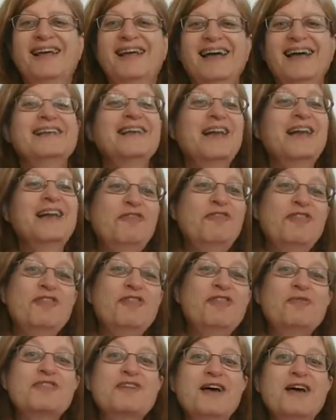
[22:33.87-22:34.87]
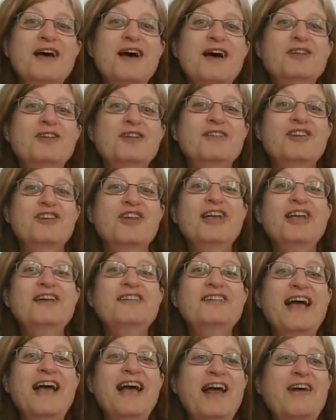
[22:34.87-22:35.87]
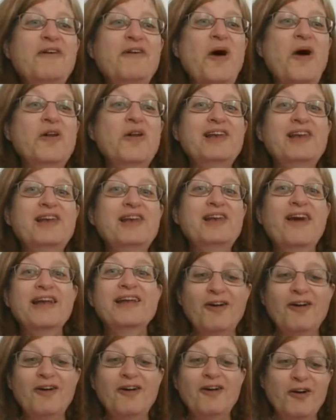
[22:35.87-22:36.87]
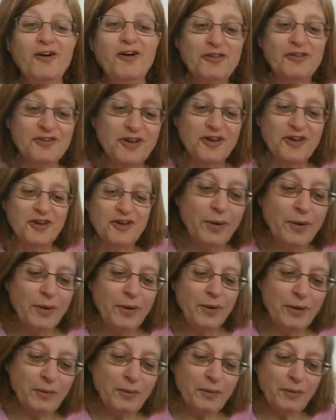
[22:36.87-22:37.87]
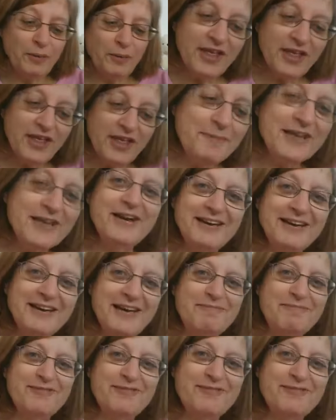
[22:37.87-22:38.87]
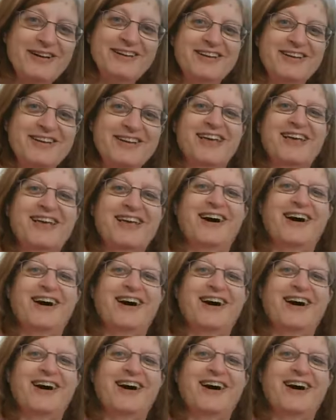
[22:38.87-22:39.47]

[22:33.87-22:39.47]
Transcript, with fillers: now, if this was a tea and tarot online class, we would then be going deeper into the card.